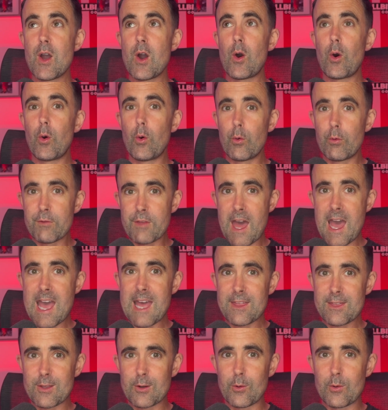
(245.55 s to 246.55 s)
all their
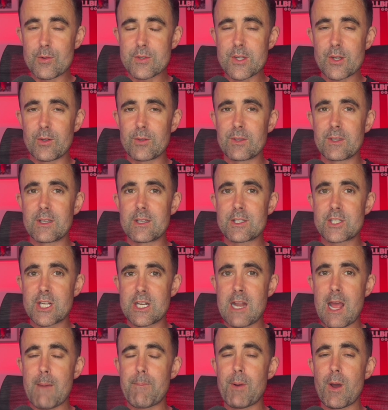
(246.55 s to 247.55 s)
thoughts on
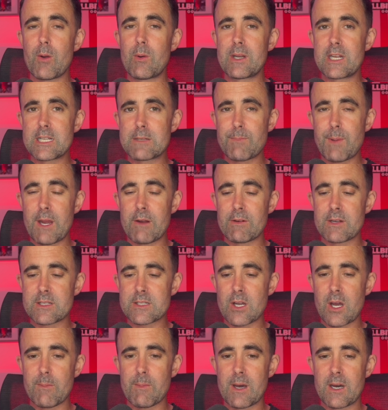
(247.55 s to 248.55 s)
Dienepo in his period of
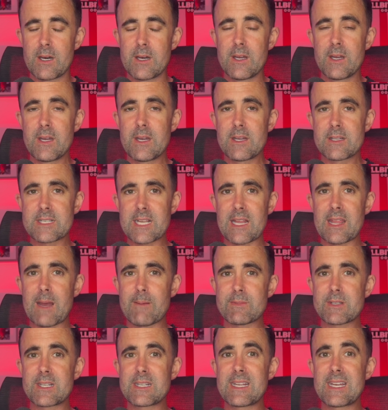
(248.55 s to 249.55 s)
time at
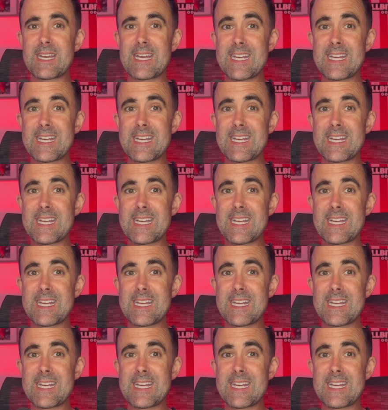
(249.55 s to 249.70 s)
Southampton.